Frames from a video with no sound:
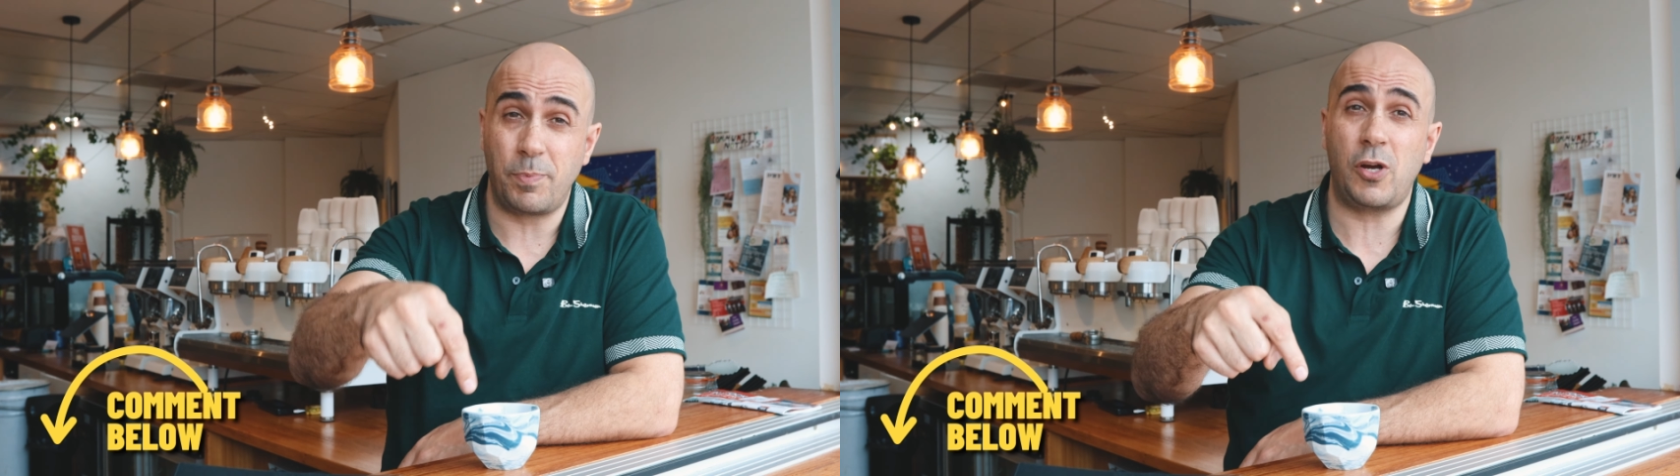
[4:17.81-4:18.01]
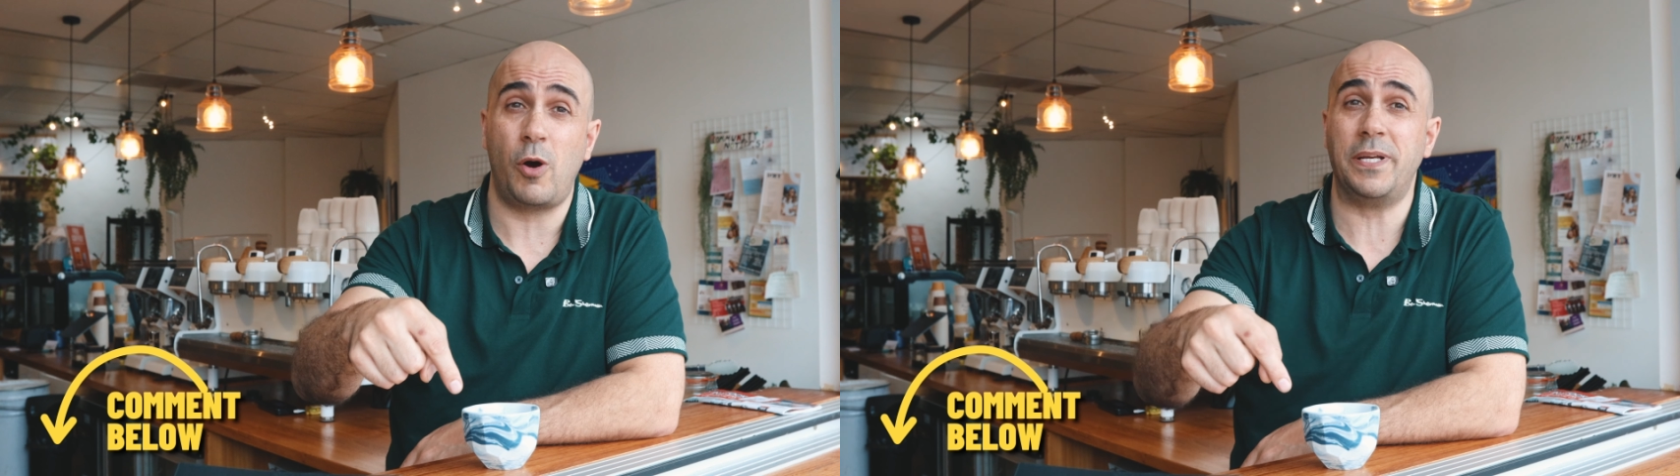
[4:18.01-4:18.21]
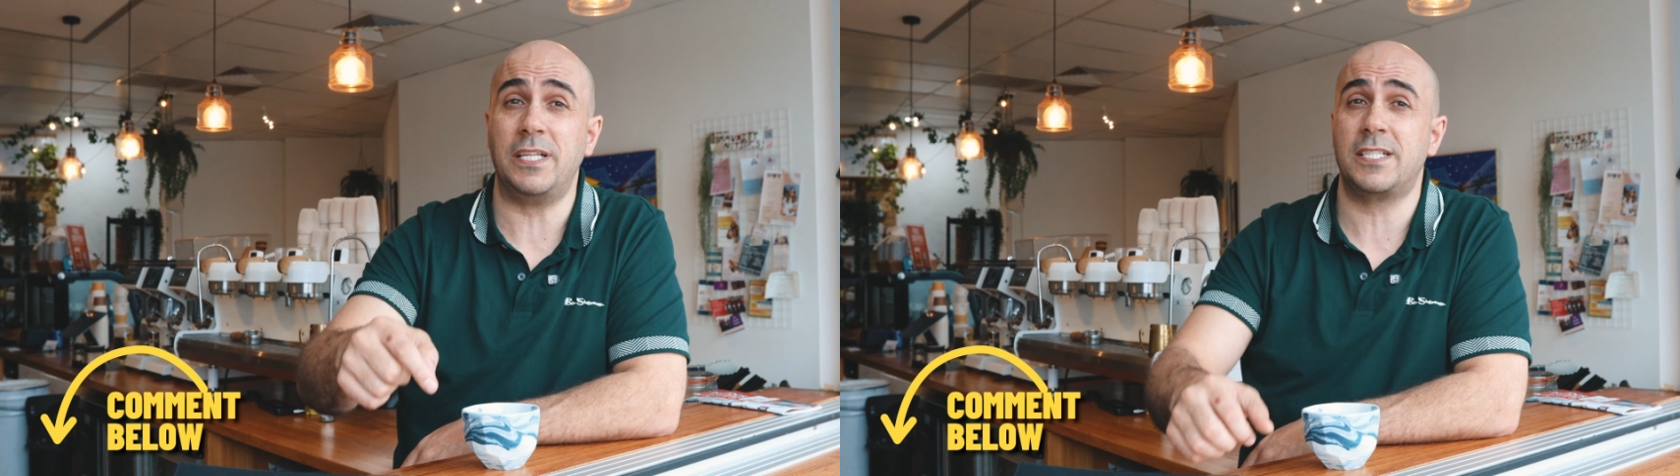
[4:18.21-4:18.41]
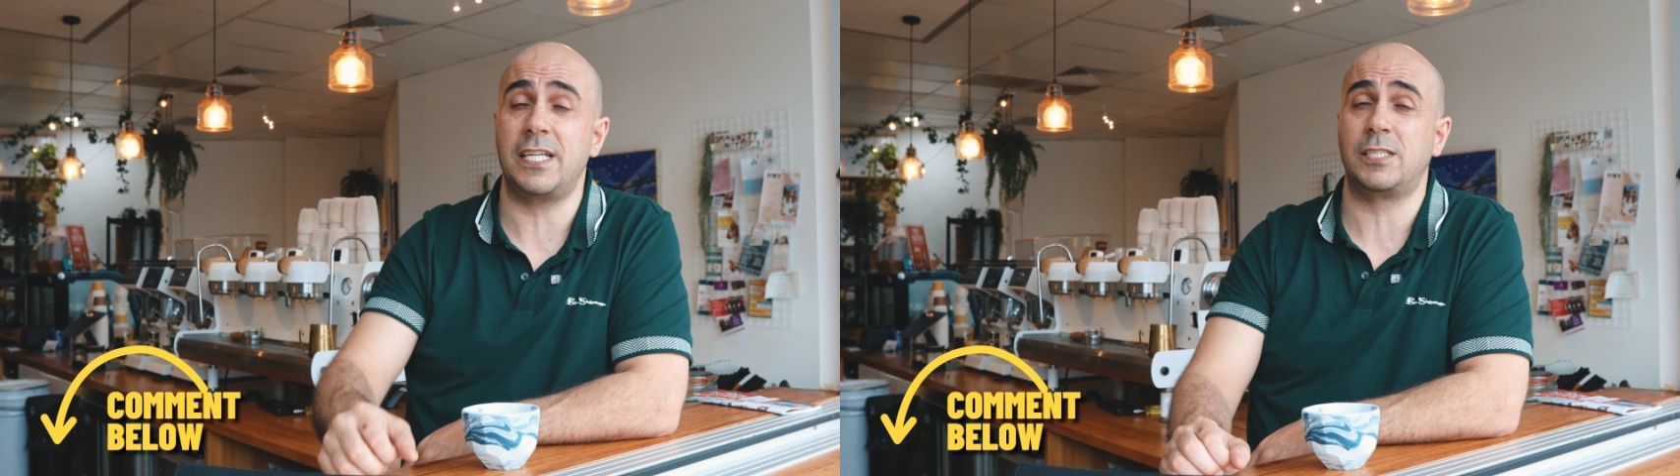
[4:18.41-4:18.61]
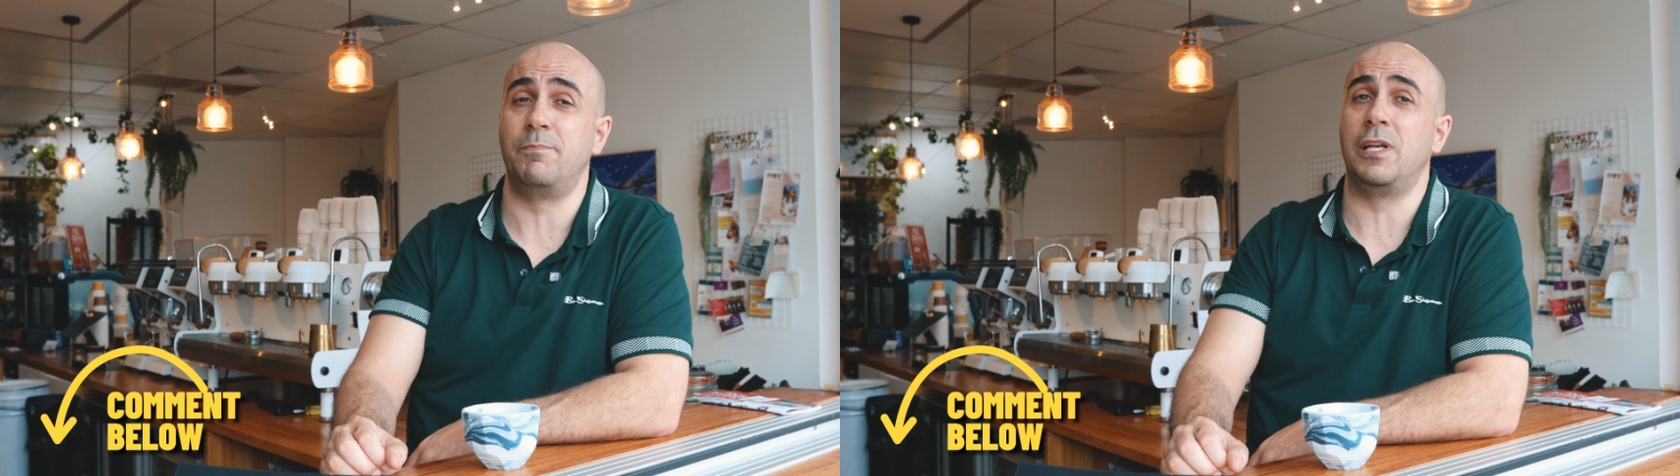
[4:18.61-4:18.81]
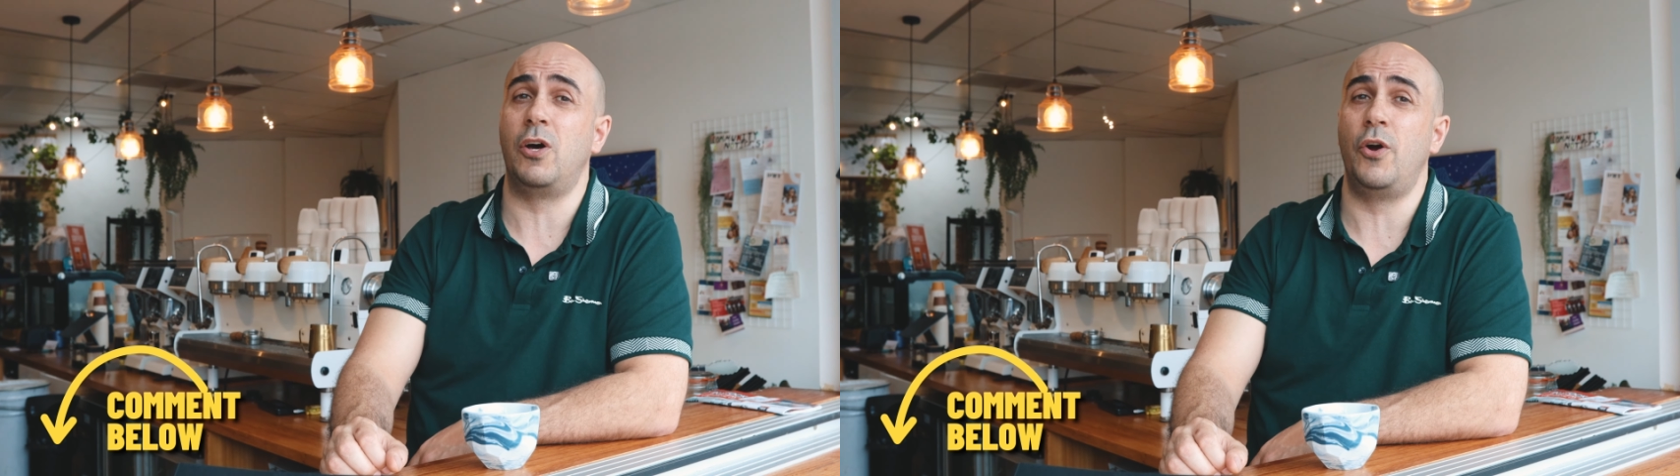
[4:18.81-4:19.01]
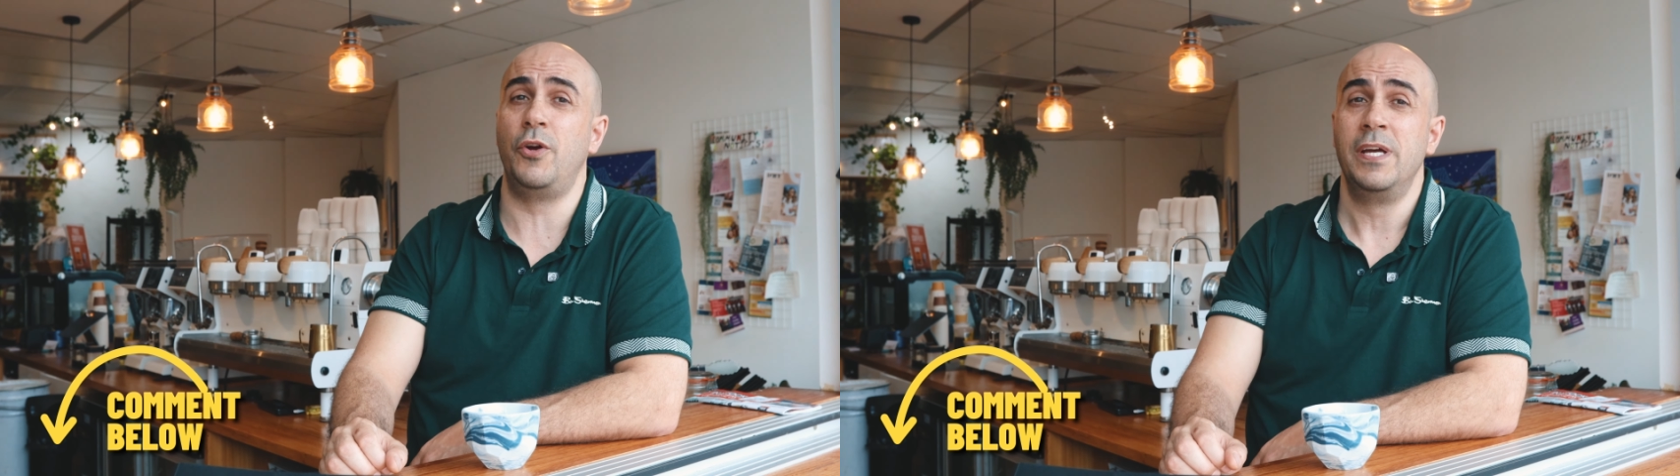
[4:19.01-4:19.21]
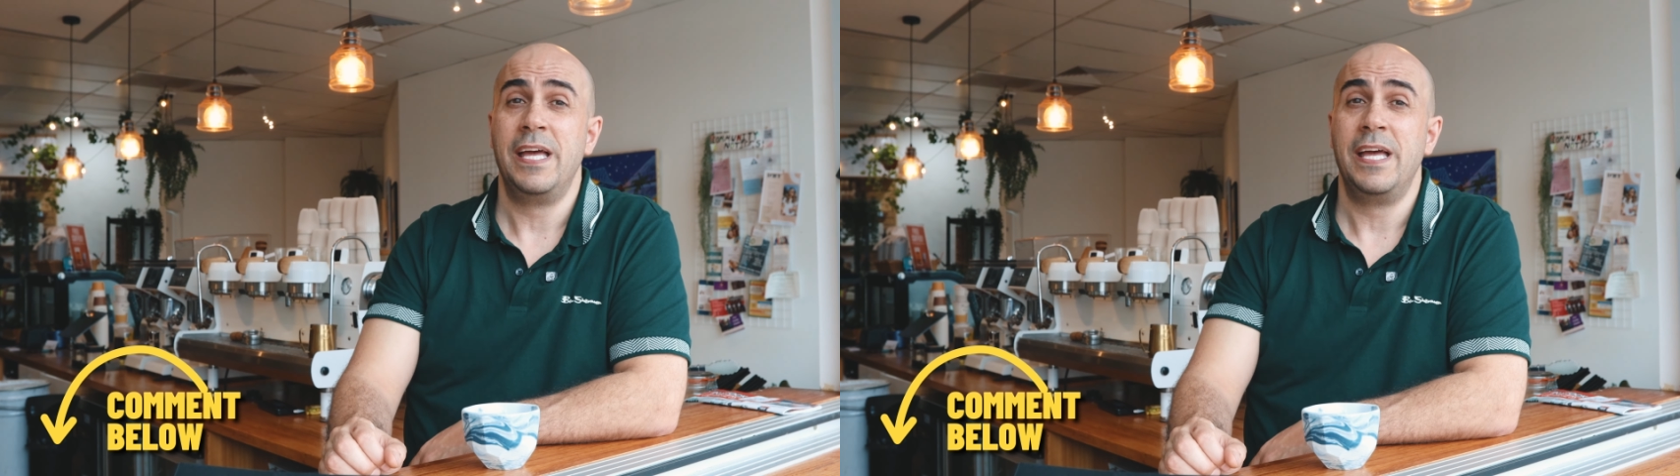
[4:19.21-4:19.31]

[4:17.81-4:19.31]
a comment in the section below.